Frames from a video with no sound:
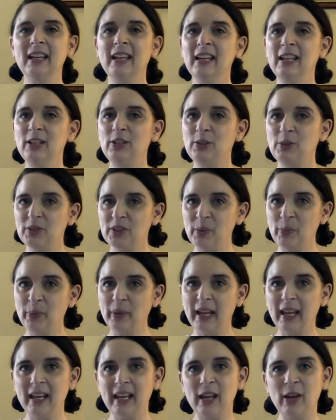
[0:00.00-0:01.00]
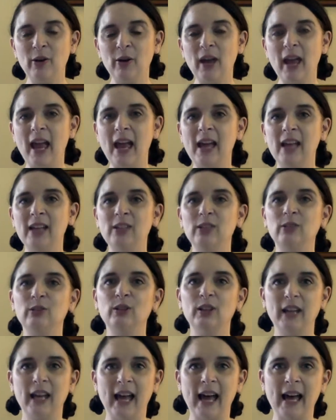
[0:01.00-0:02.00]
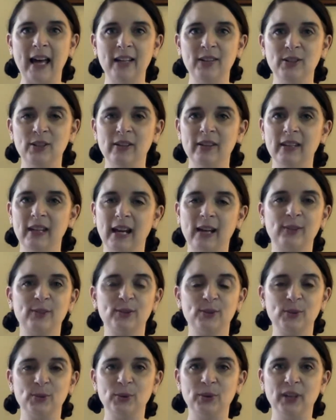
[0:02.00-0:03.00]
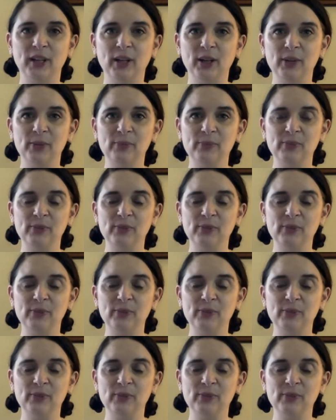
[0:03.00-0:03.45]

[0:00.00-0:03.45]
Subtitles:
do some planning, and look ahead to the next school year.